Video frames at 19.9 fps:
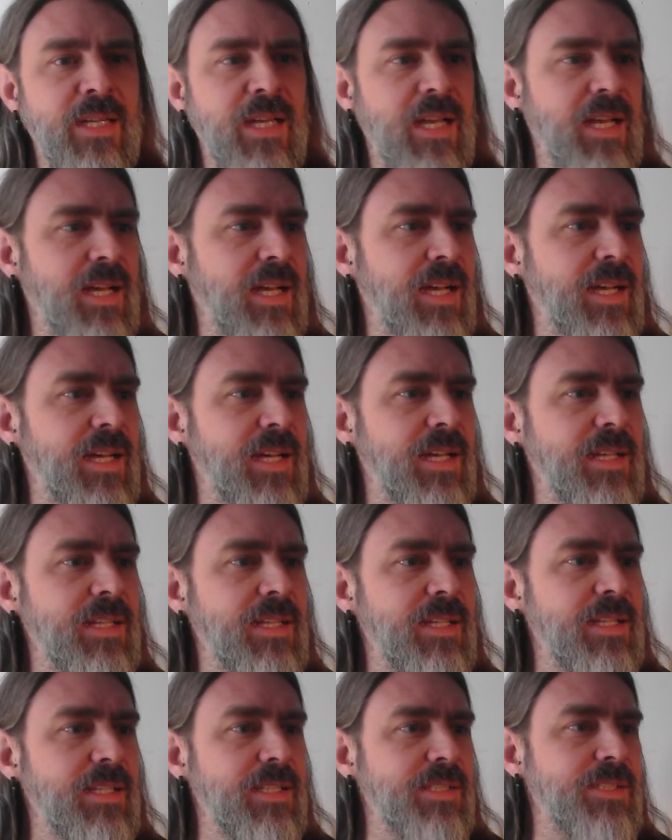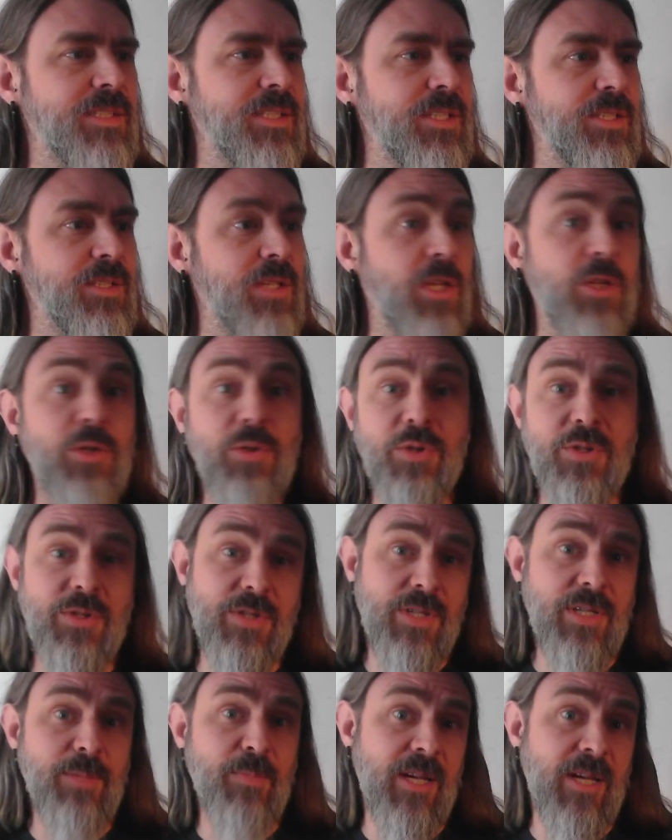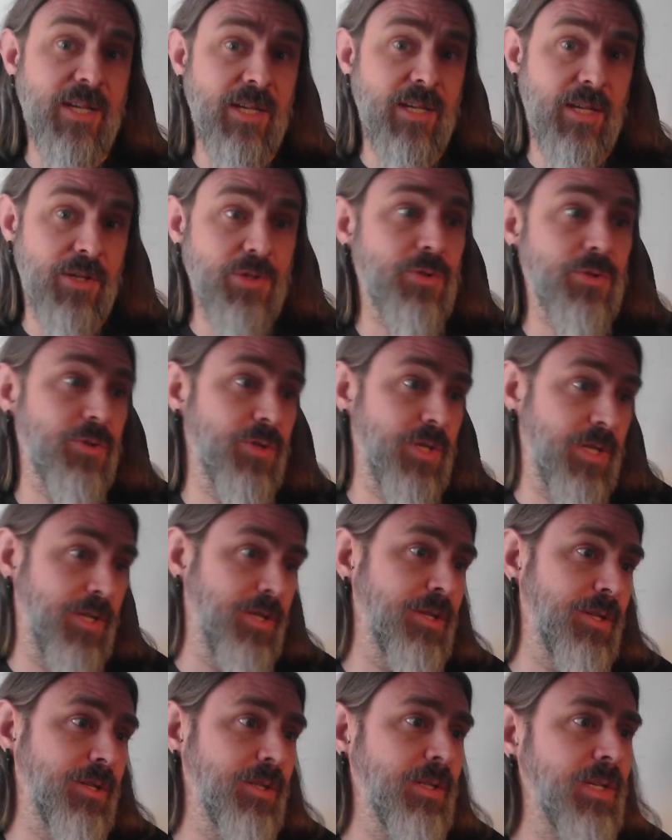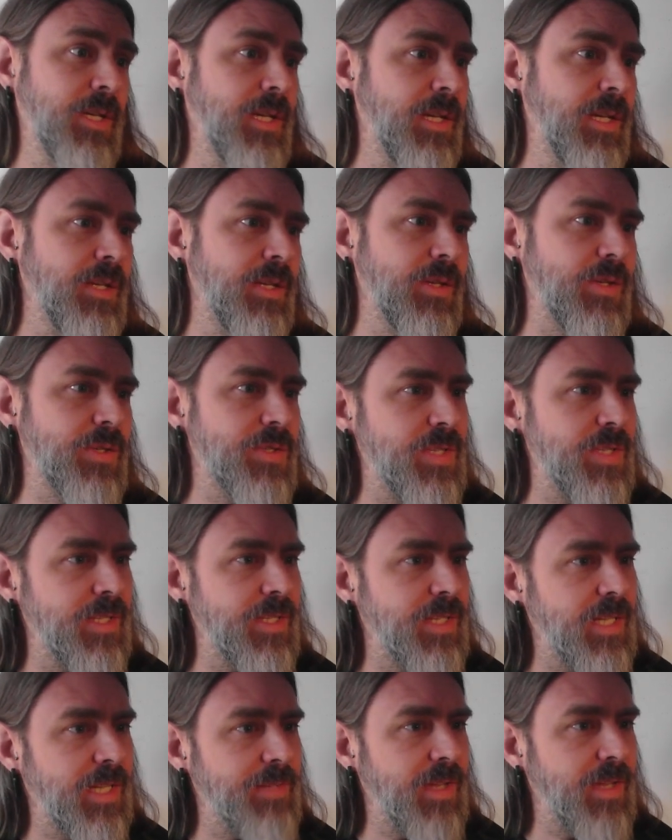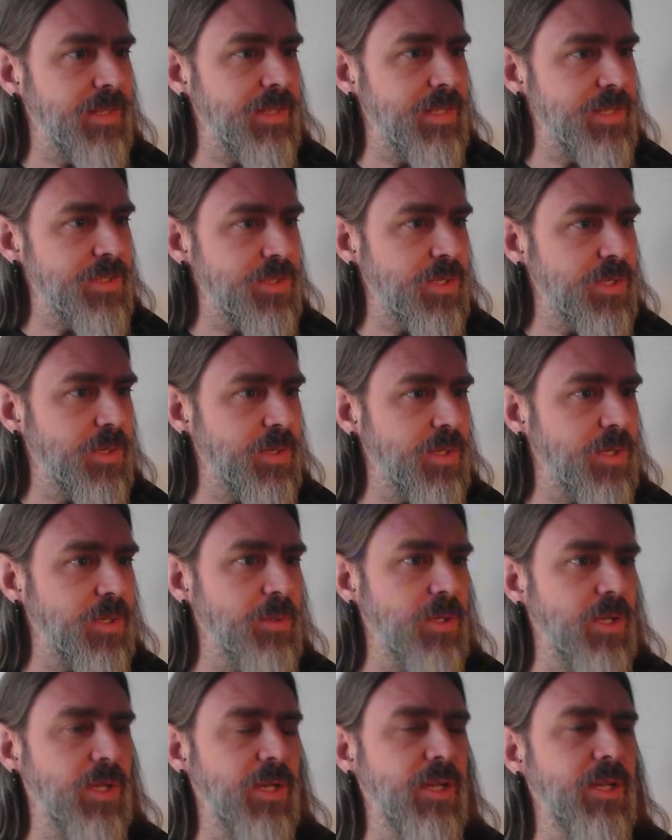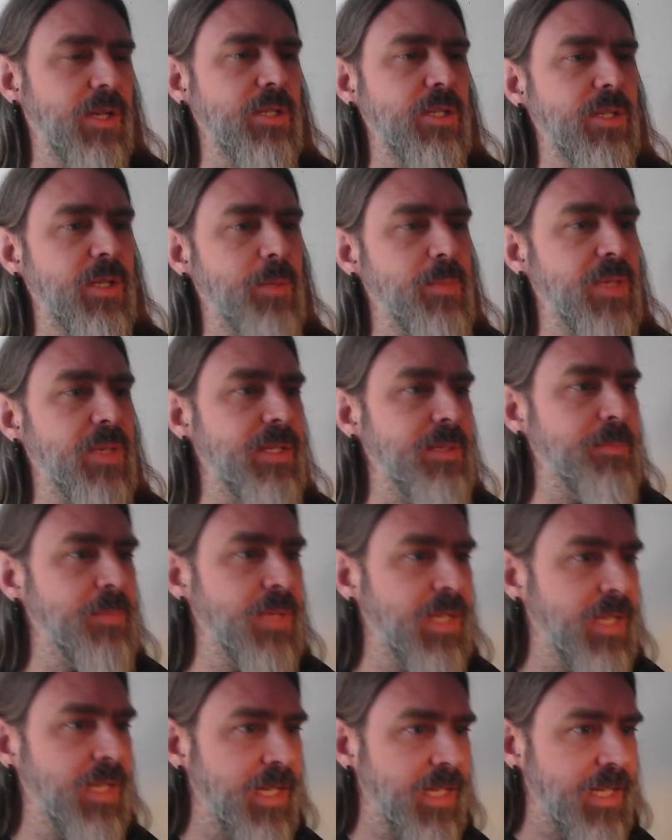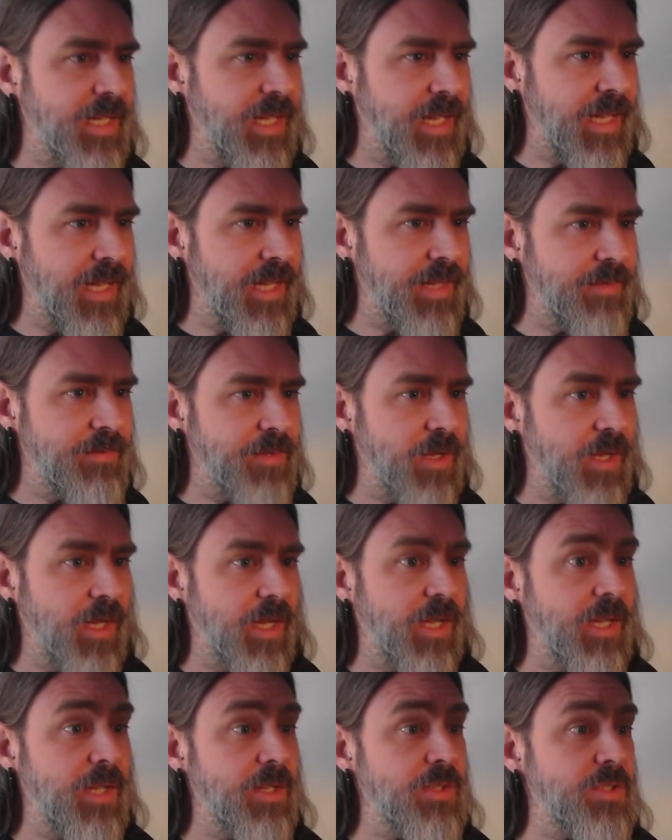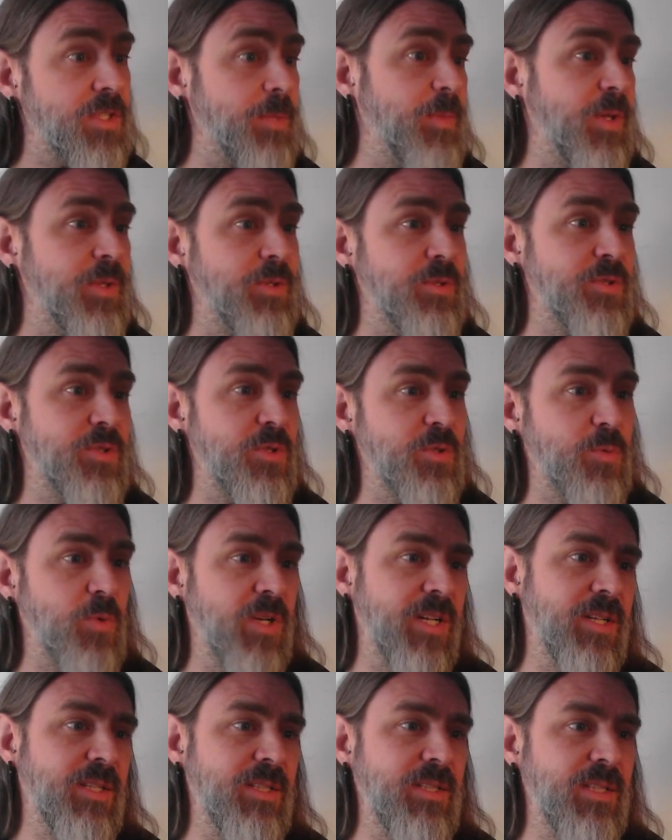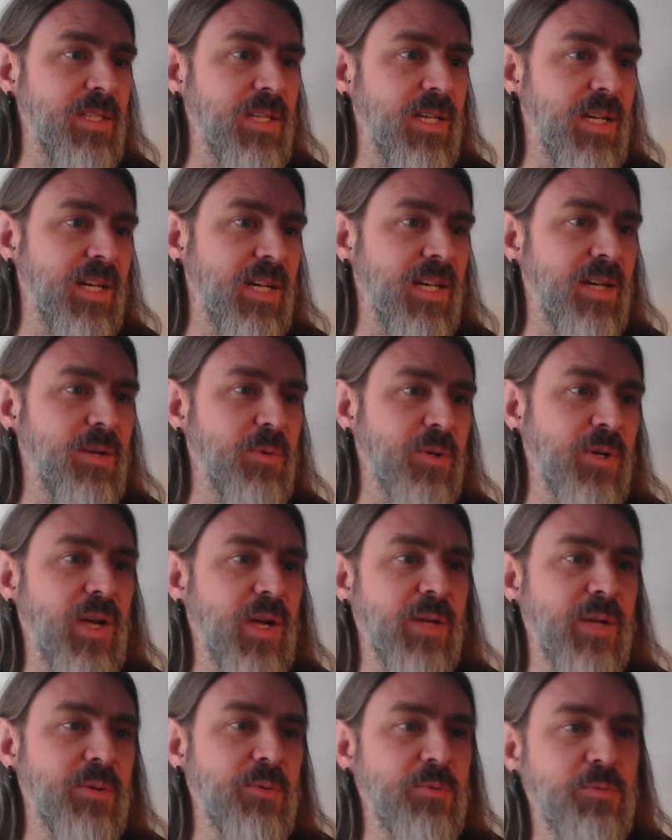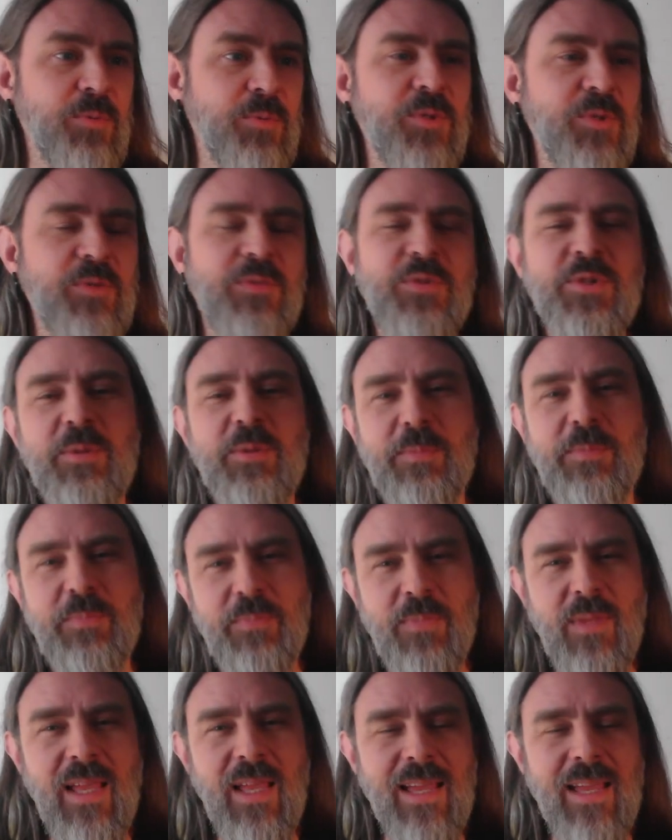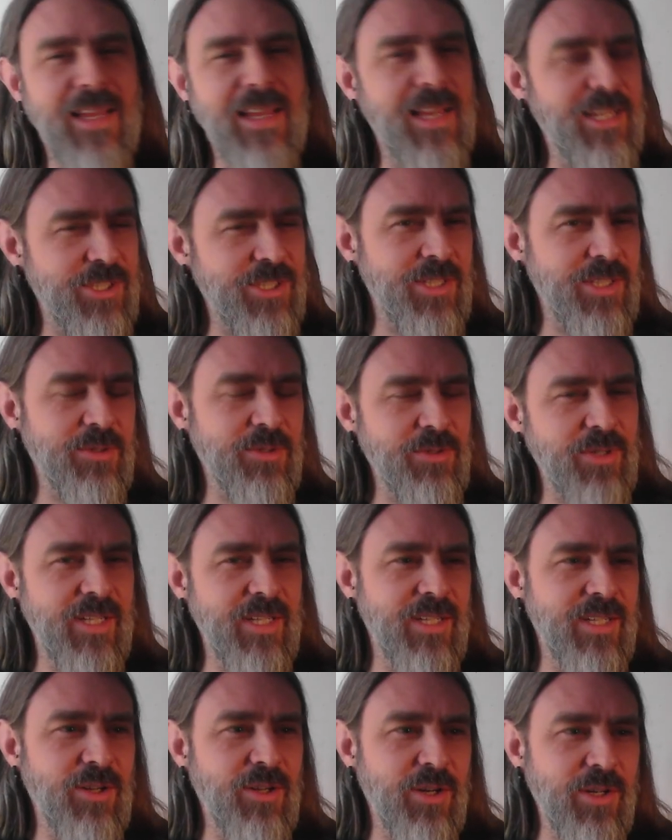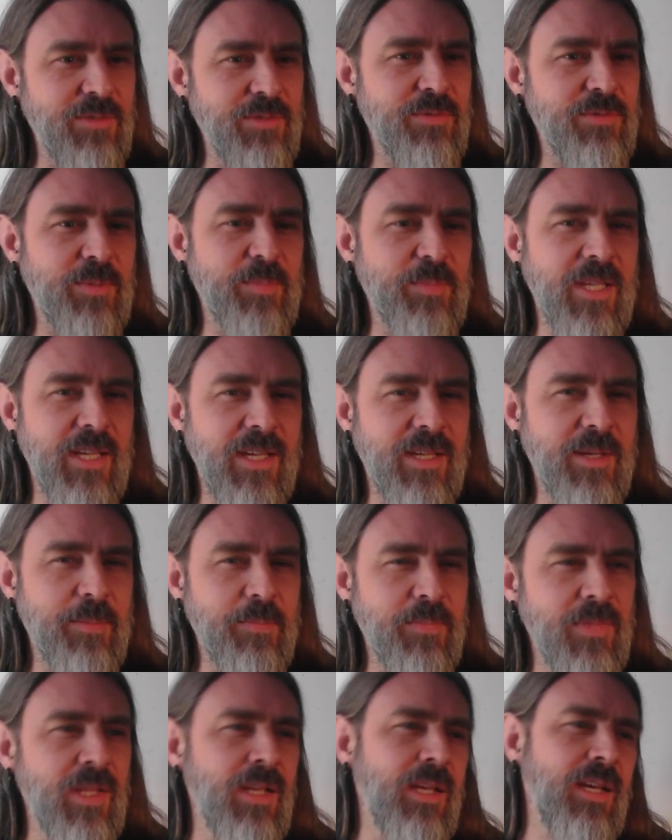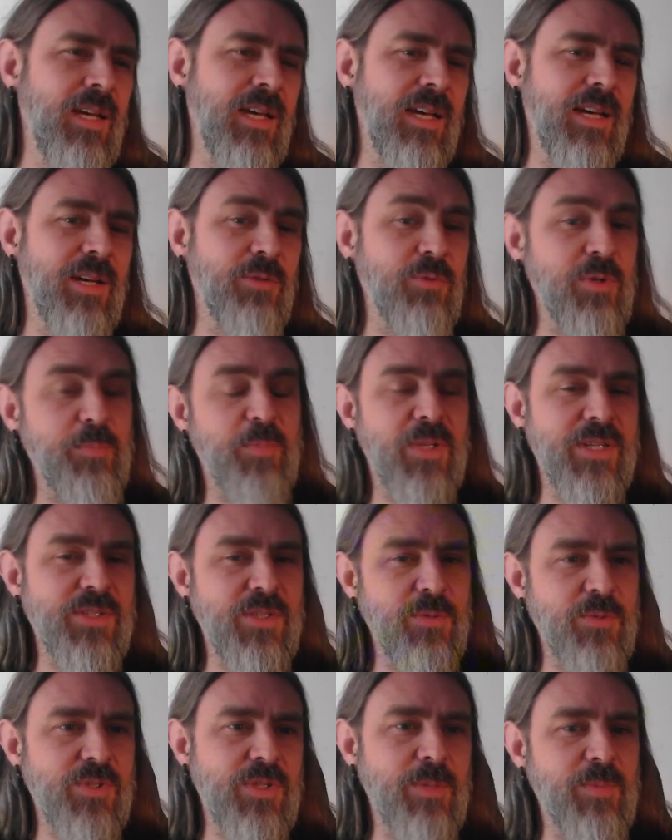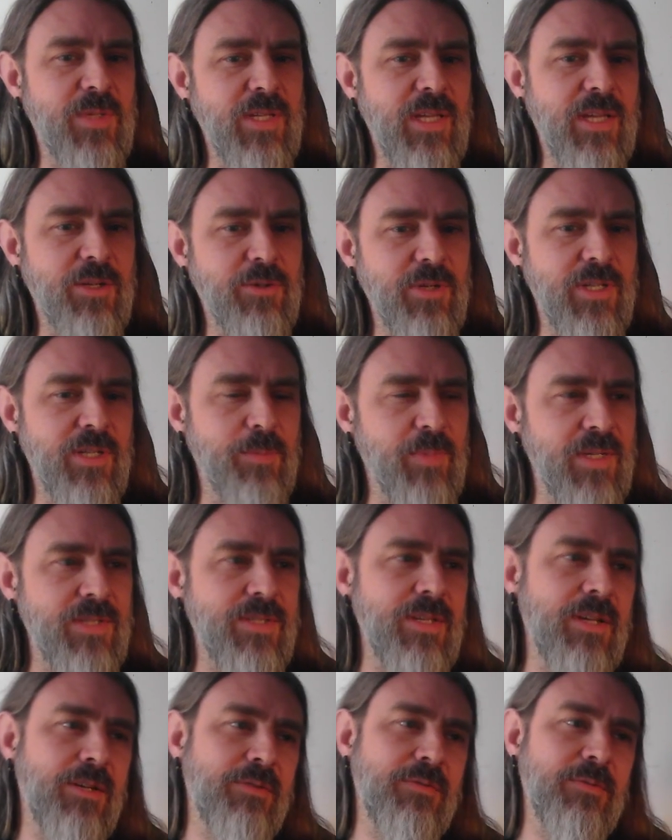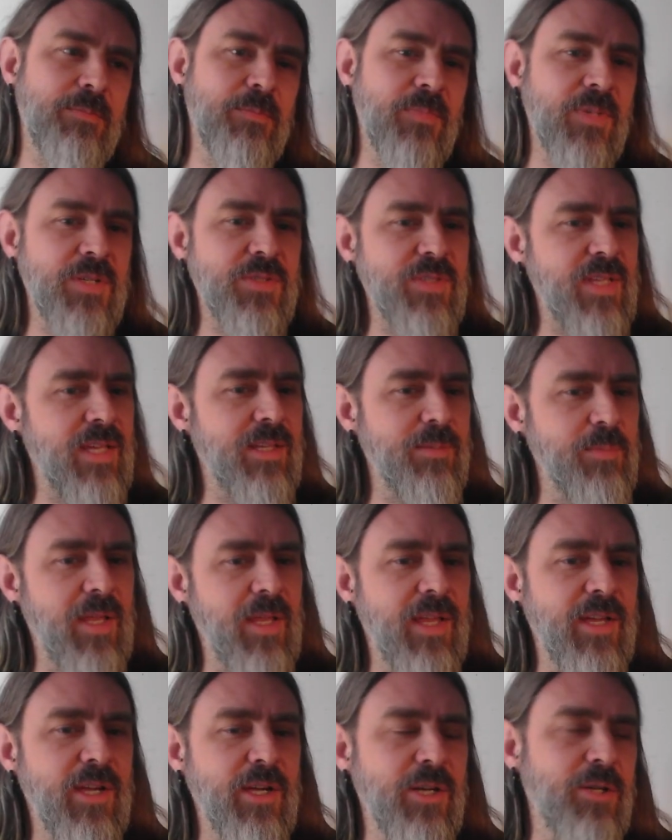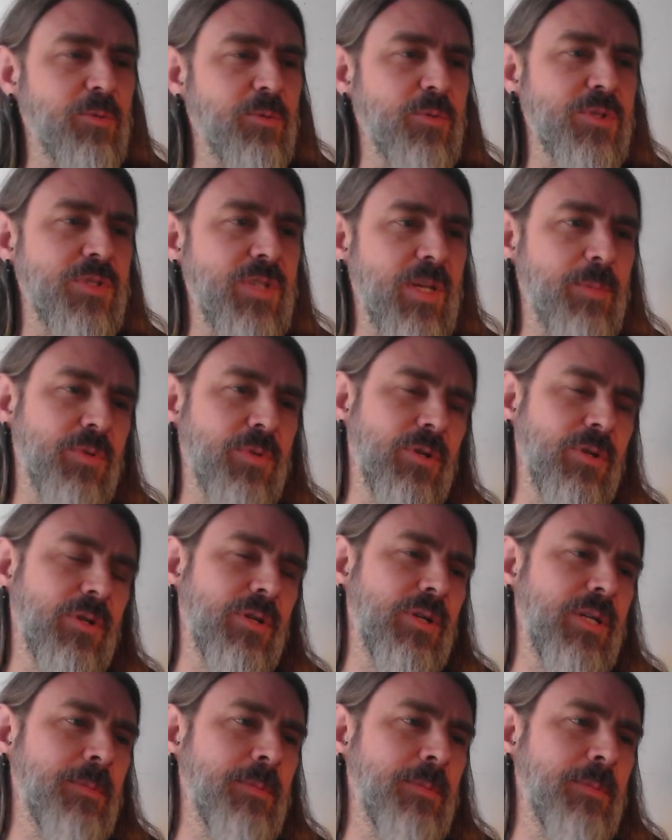Let's see, you can see my history here. You can see that I've had this commit, and I have some others as well, where I removed some AI generated art from the game, replaced it with something I created myself, because that AI art was temporary.